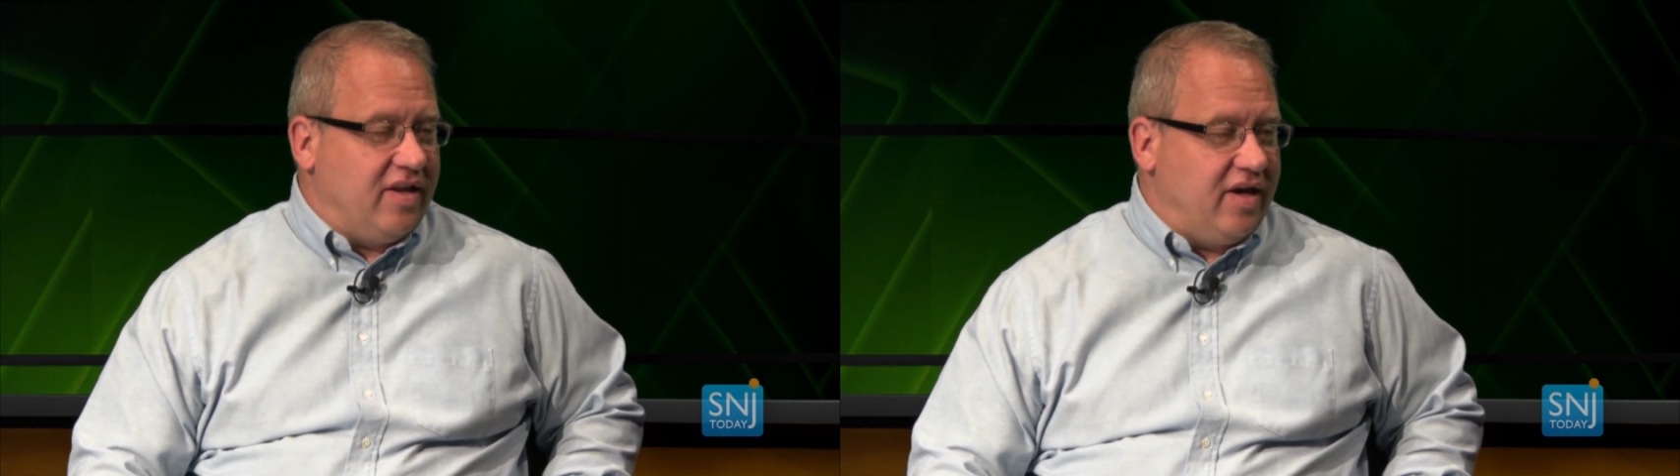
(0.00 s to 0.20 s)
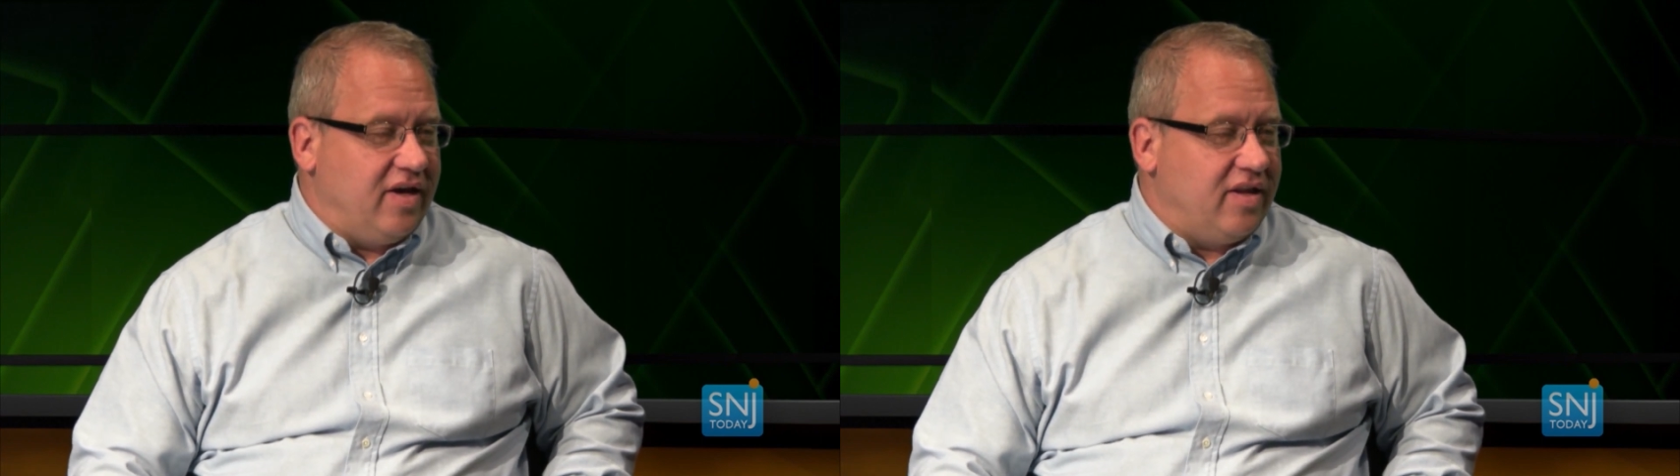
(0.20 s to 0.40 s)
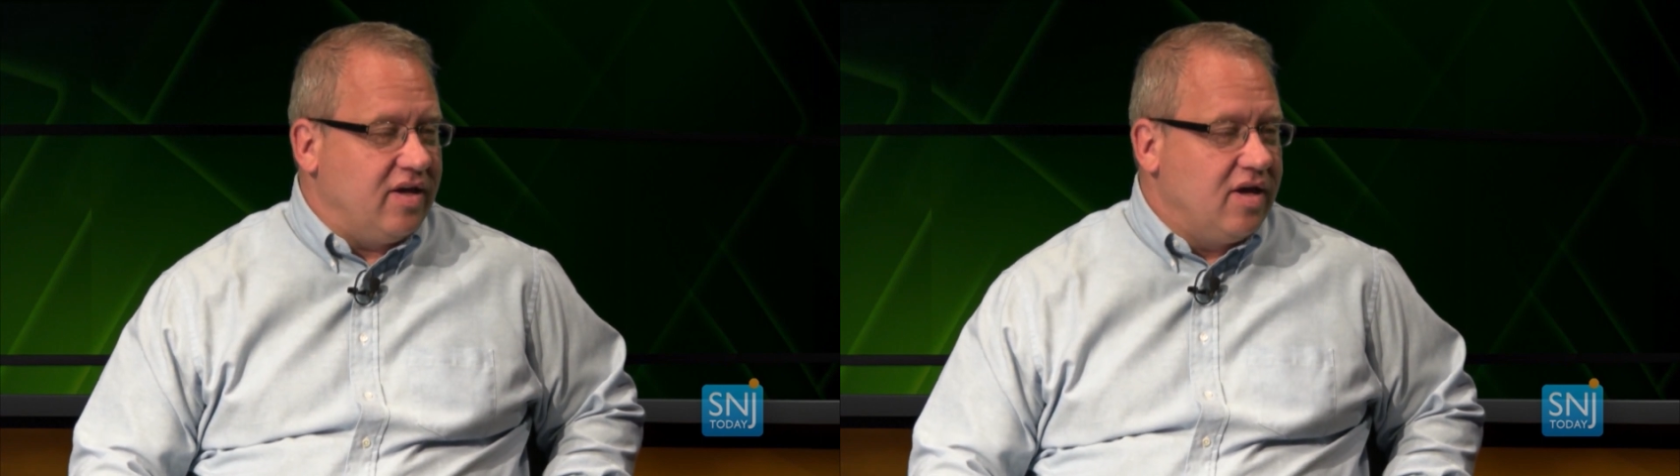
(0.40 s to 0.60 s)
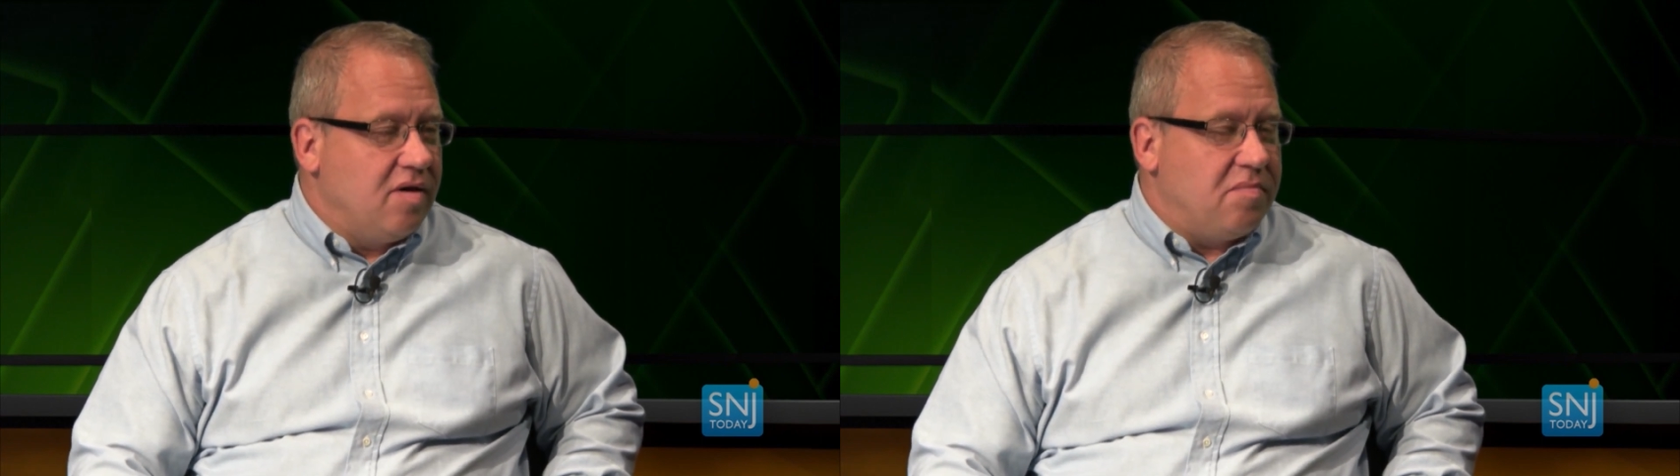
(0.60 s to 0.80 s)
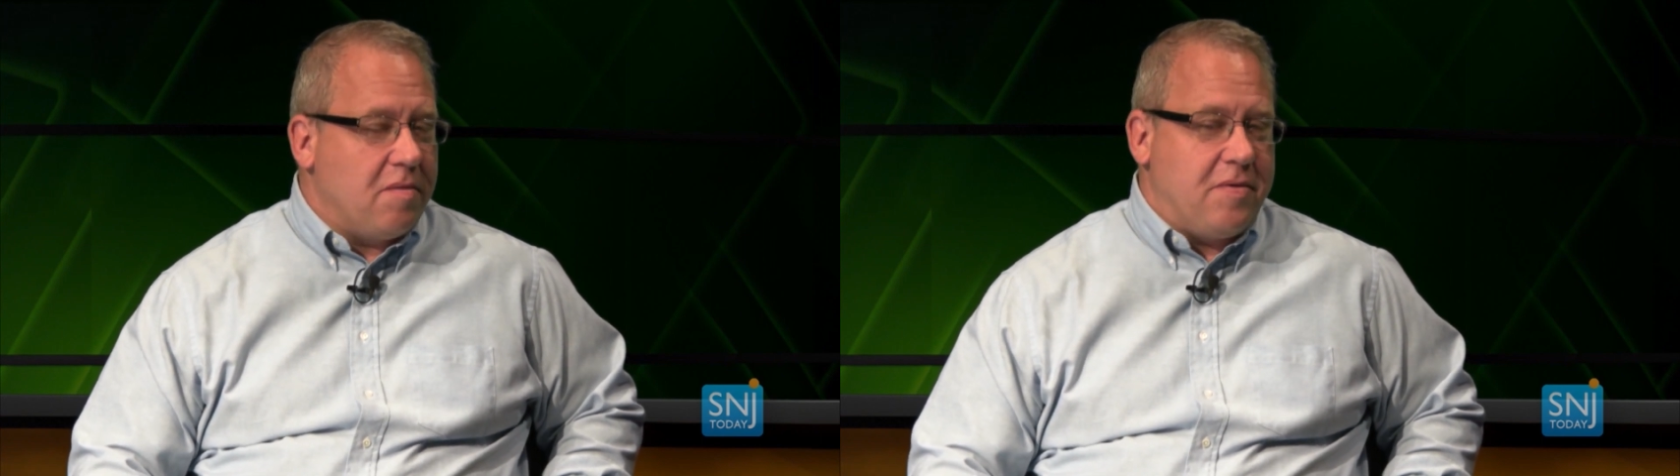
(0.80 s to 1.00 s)
need,
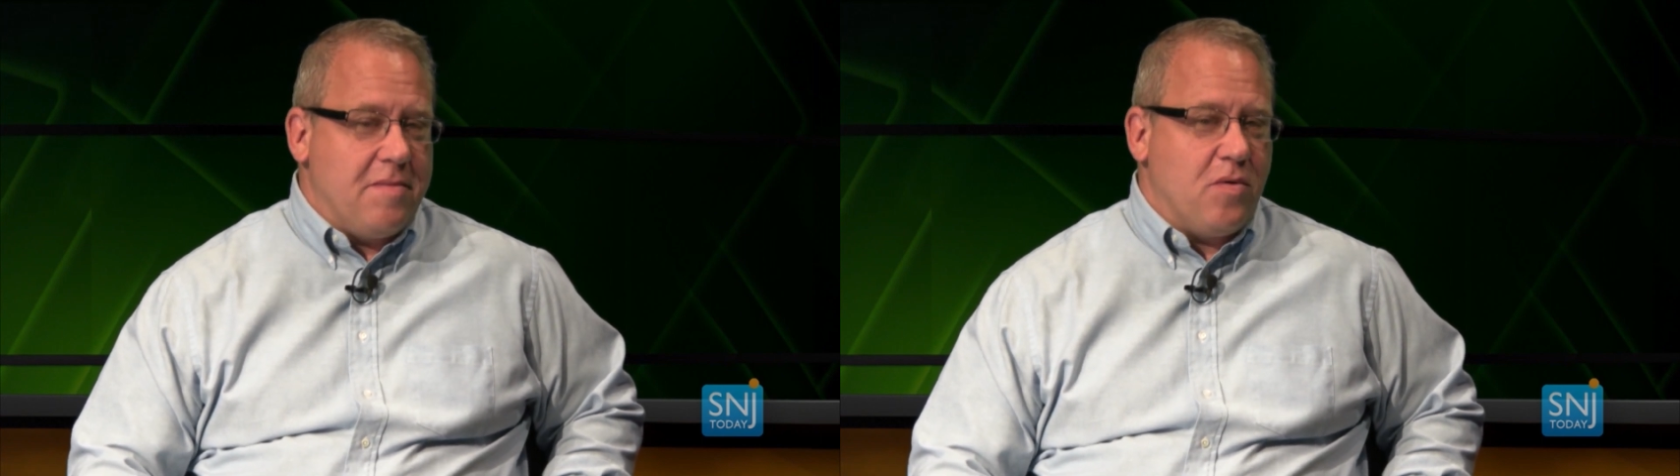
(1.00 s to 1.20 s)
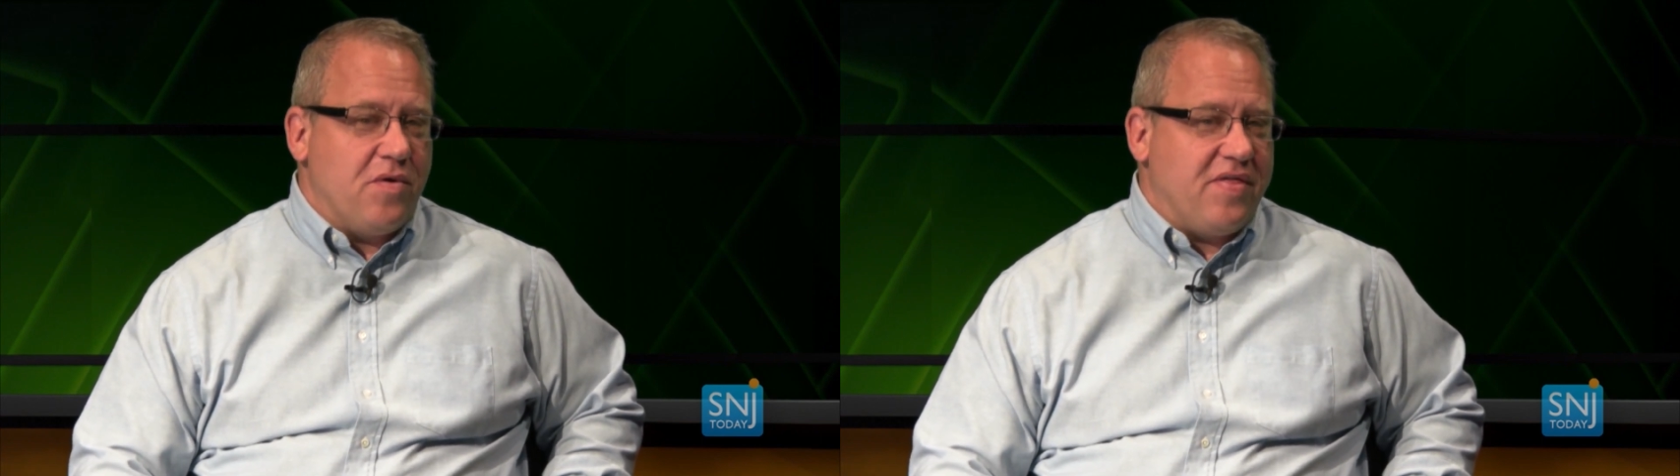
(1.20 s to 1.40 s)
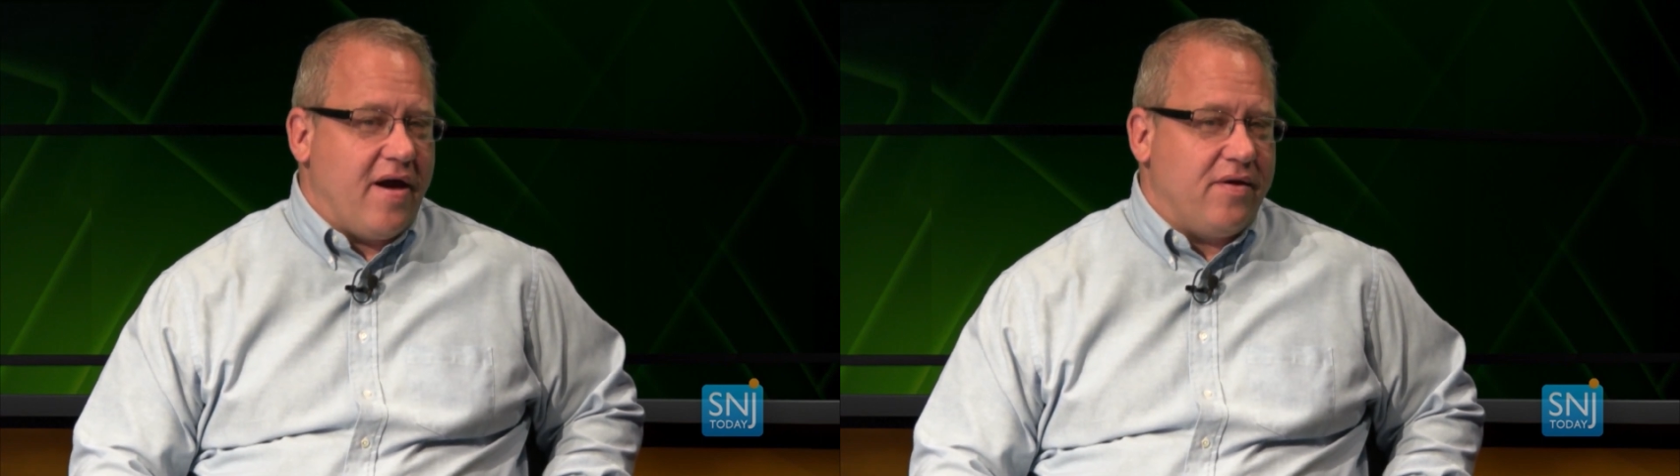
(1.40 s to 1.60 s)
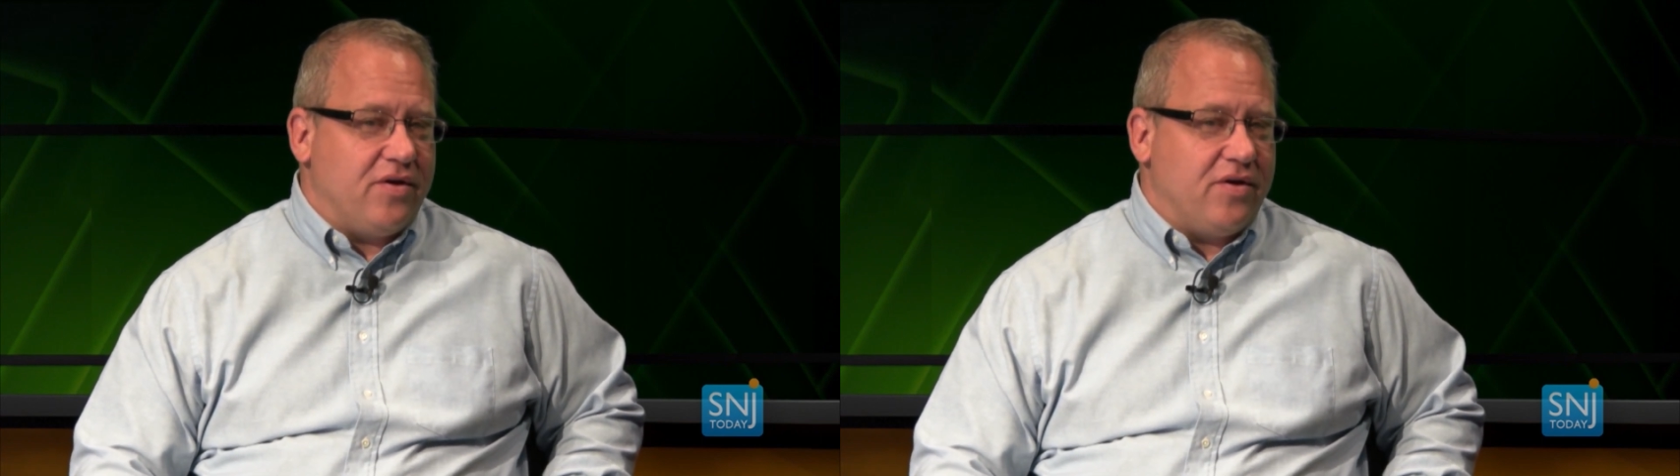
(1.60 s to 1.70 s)
but people without